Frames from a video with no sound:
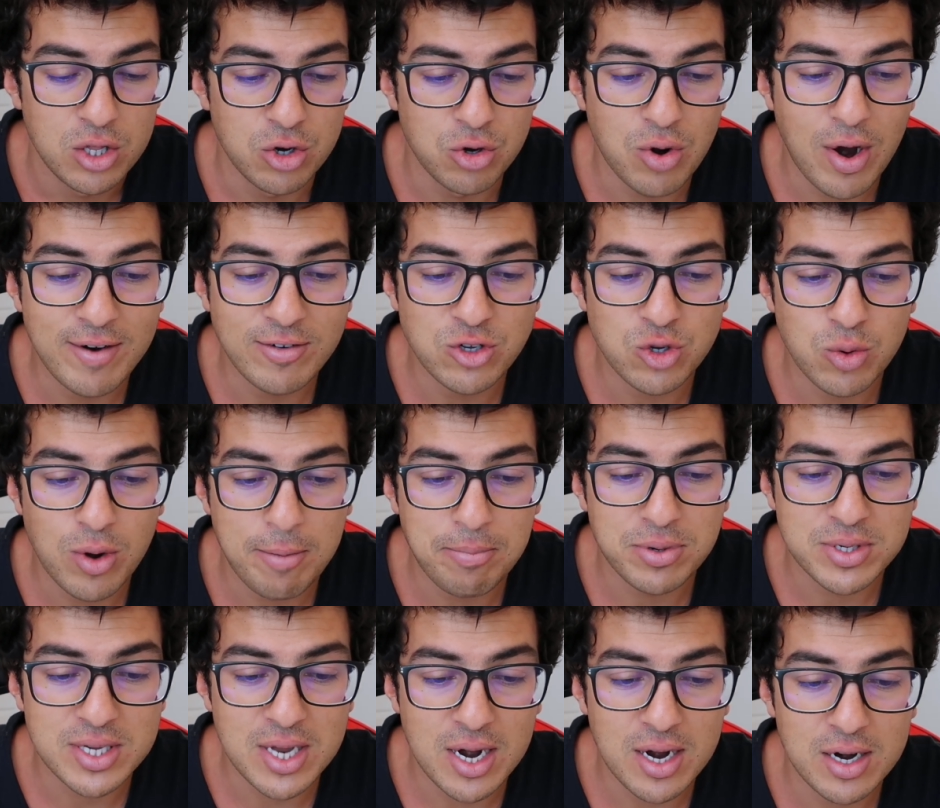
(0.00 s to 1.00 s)
The drivers are
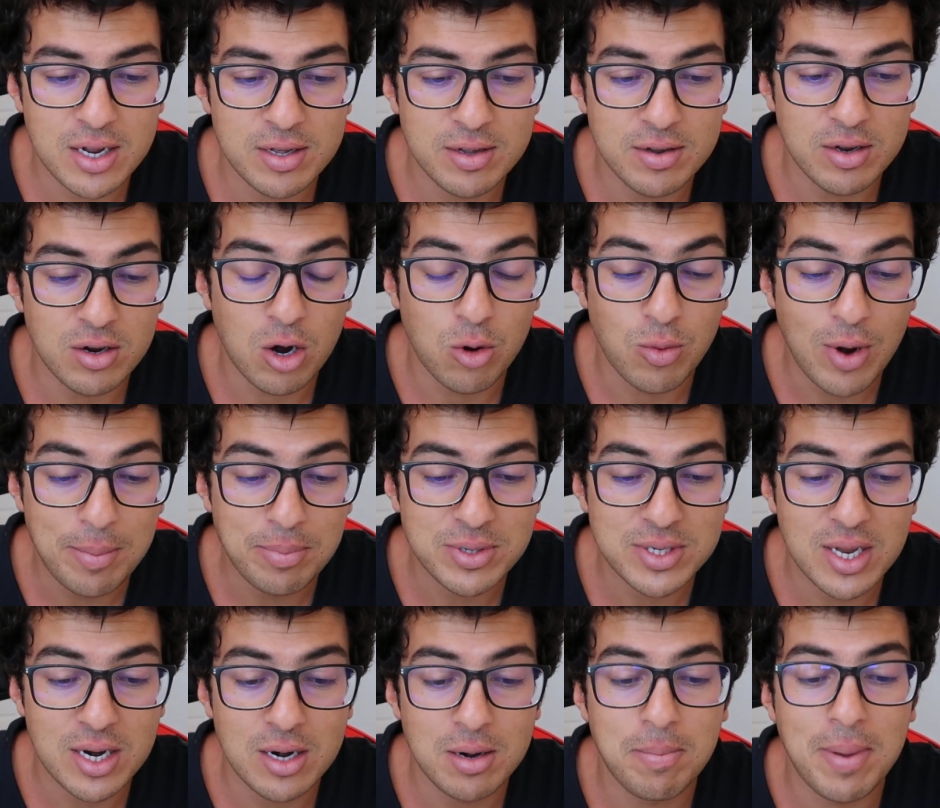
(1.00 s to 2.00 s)
represented, are
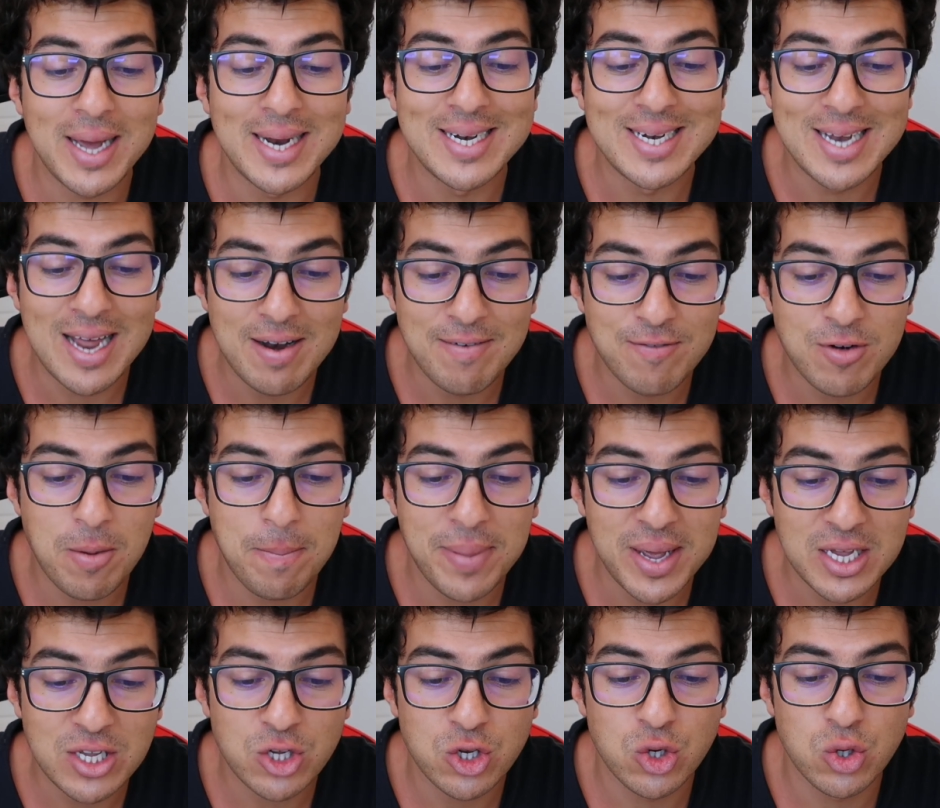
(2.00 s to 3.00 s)
represented by
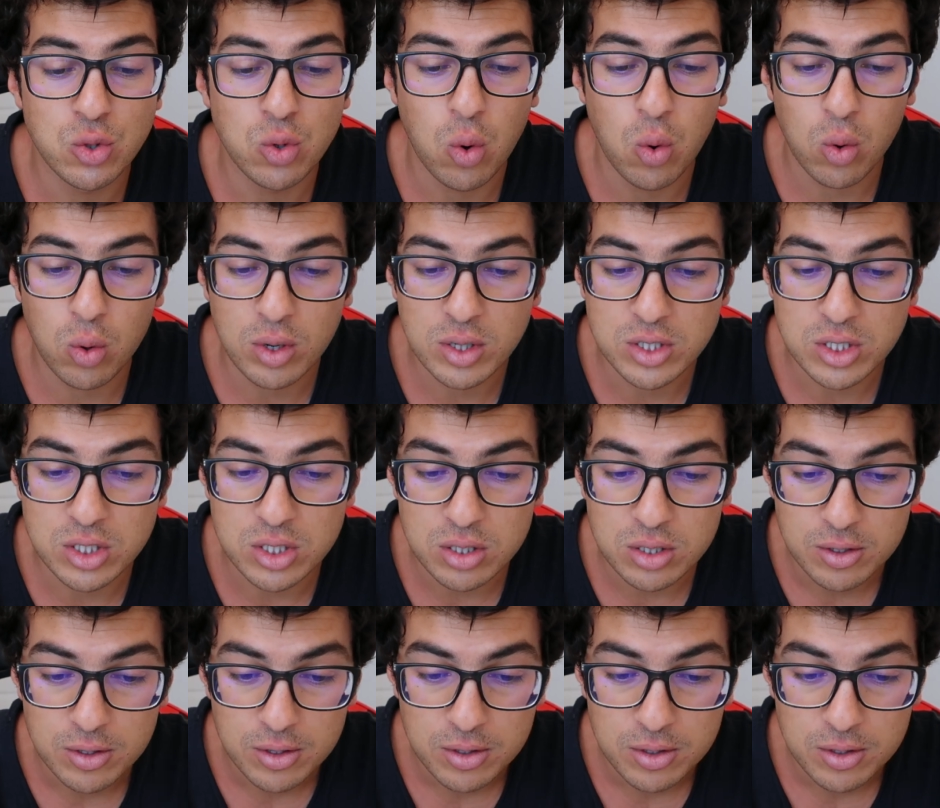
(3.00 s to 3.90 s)
Denver-based Towards